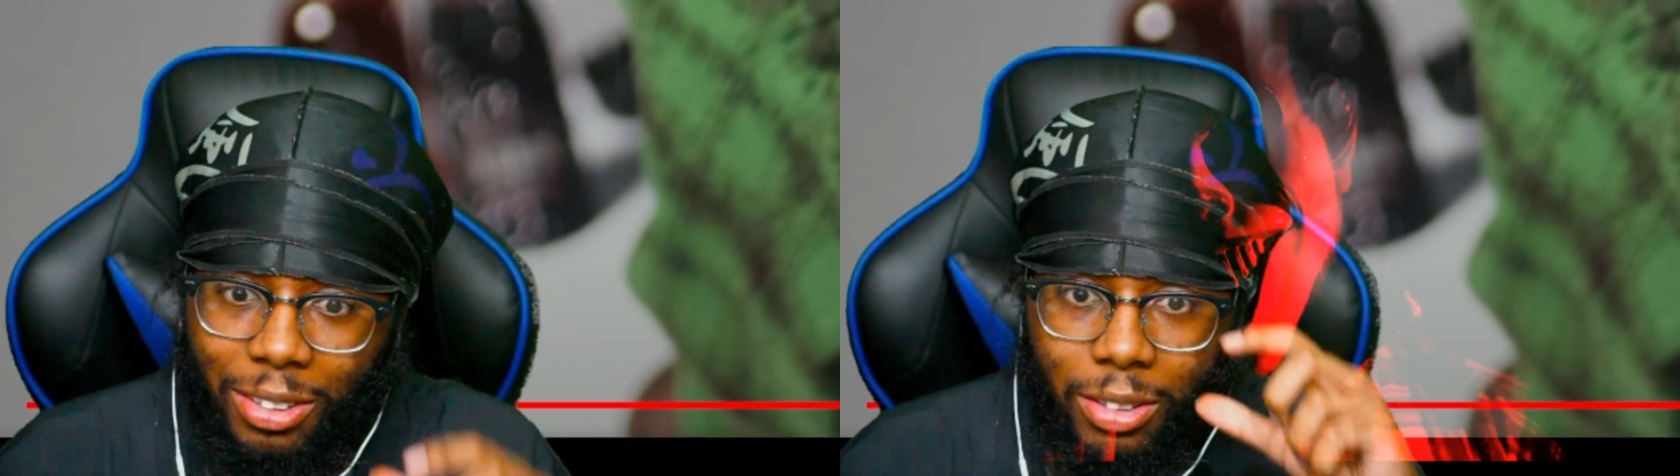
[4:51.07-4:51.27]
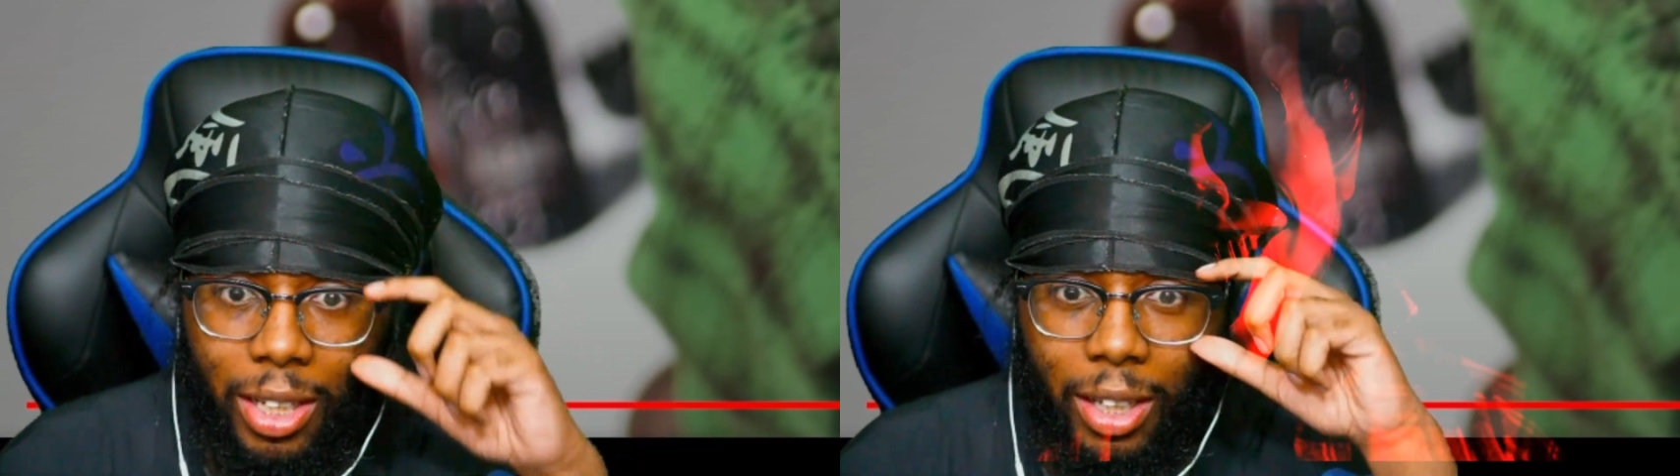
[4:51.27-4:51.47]

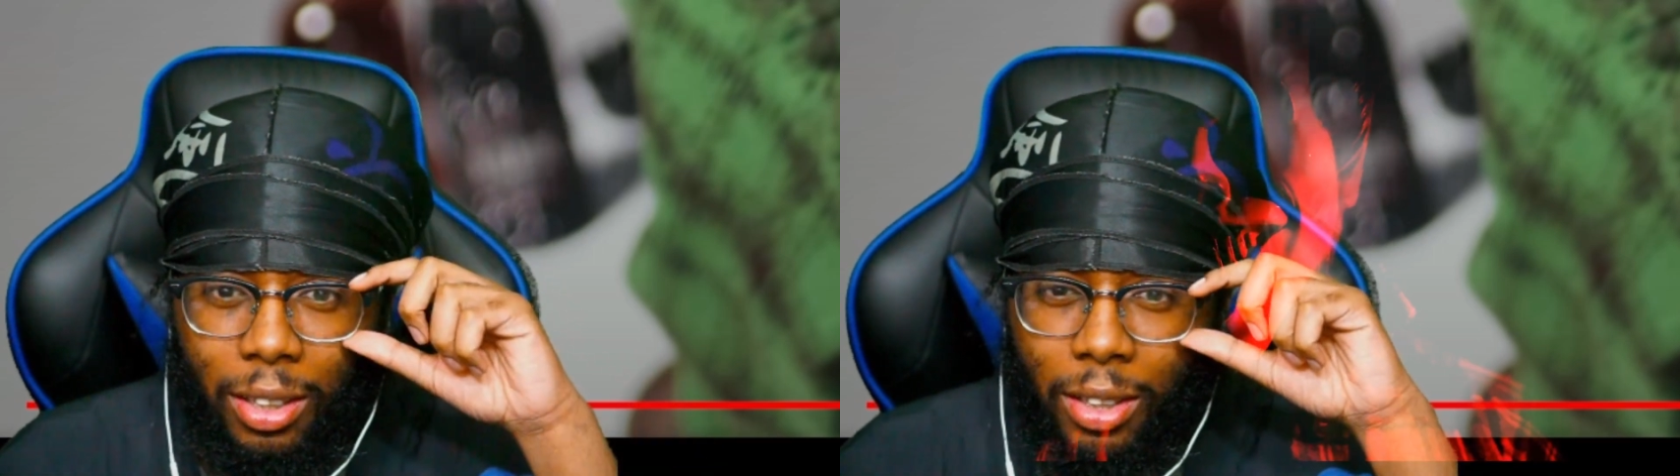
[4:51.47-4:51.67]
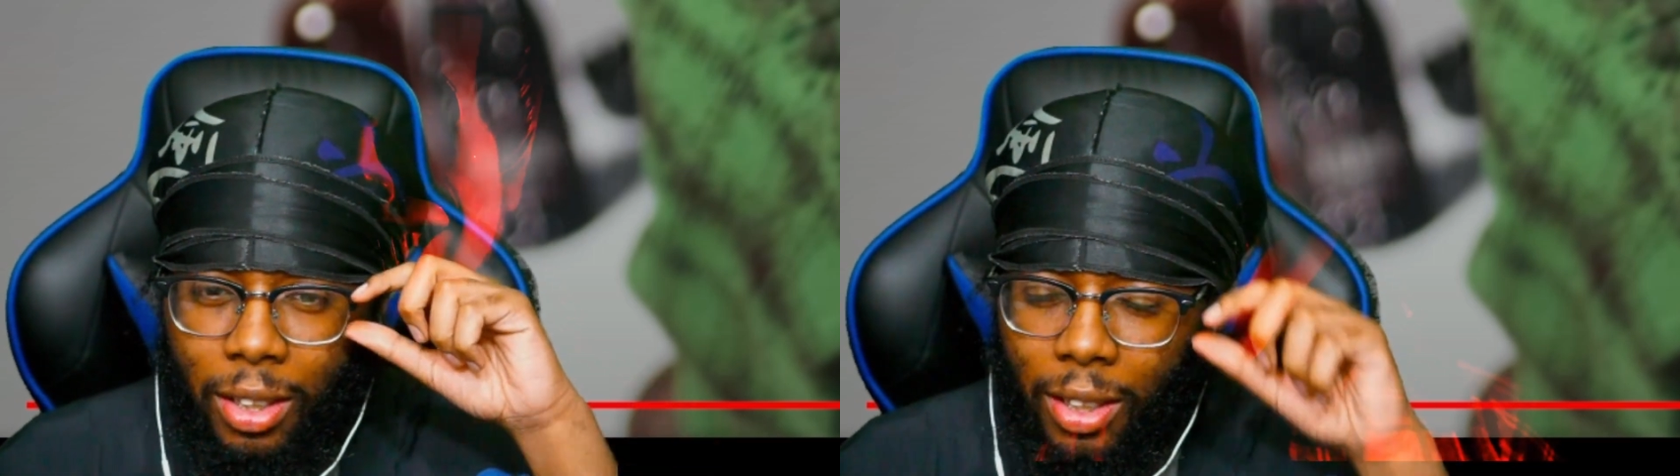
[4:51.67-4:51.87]
He was
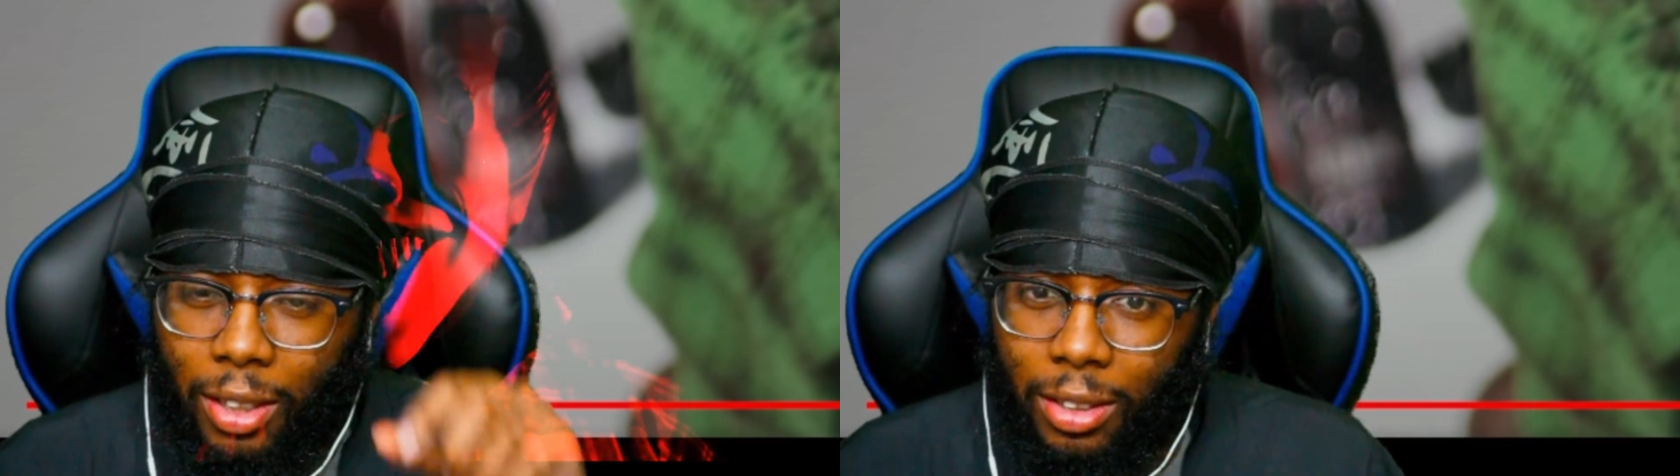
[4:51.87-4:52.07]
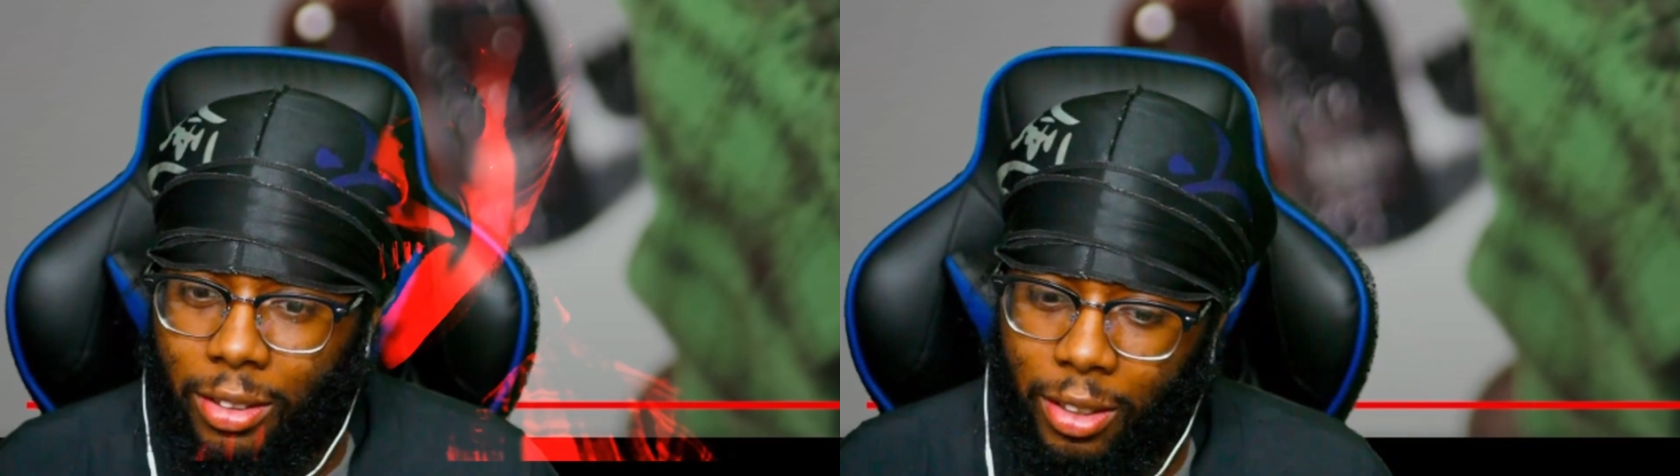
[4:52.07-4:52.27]
like,
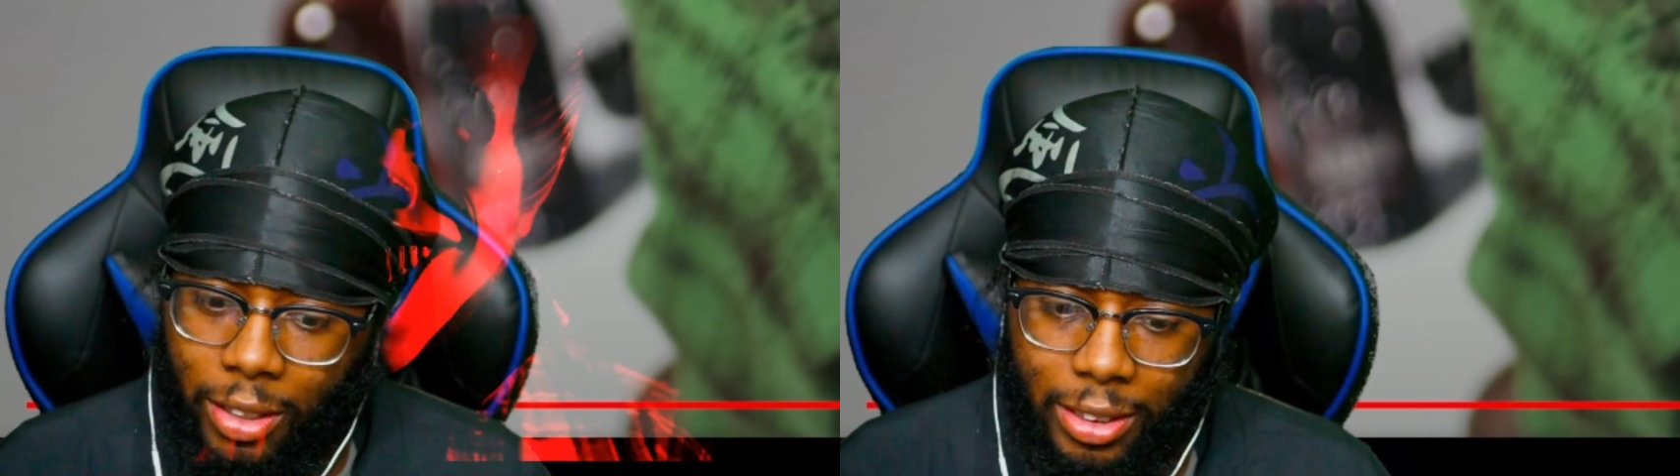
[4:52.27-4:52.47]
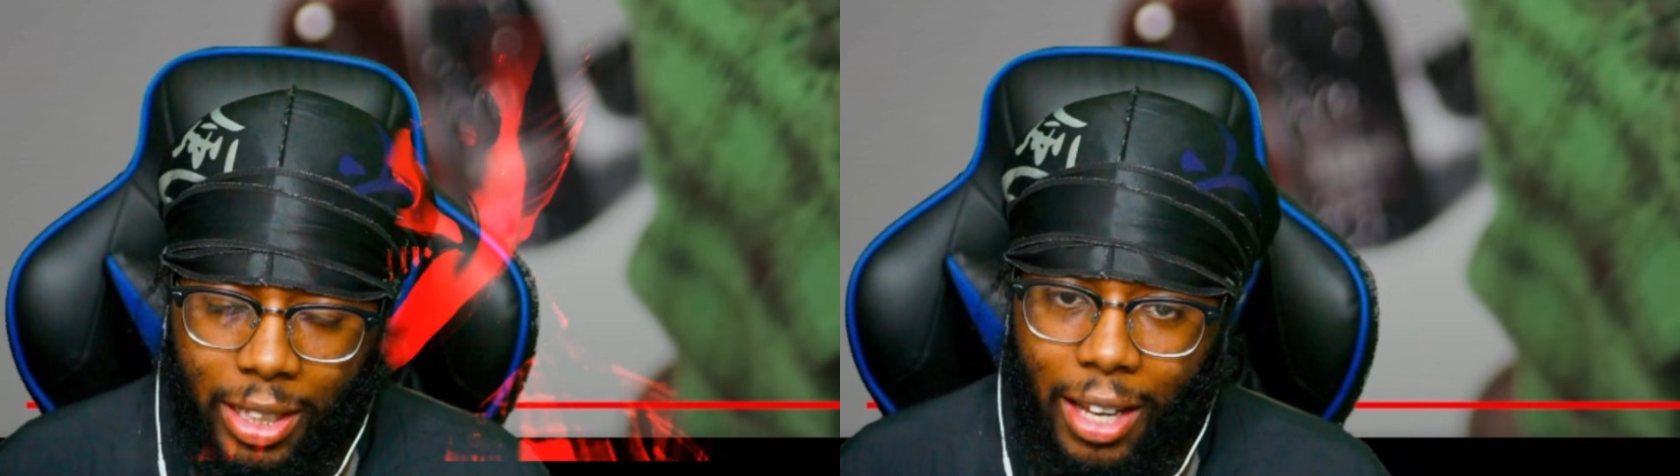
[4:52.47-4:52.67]
you know
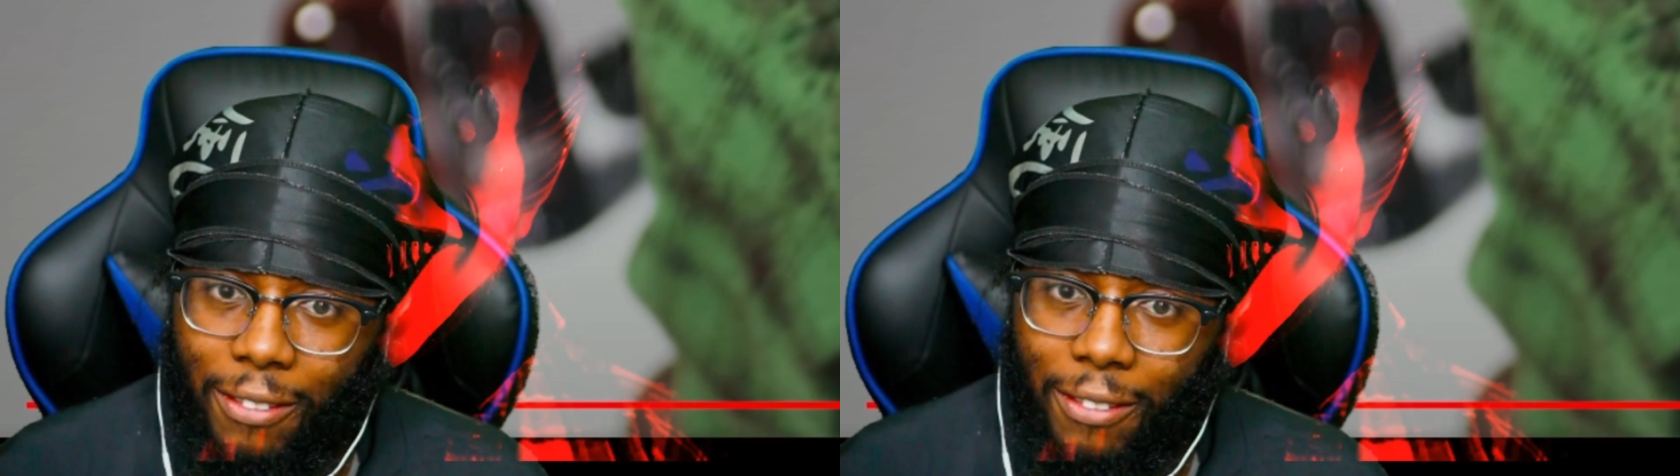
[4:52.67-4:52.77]
what I'm saying?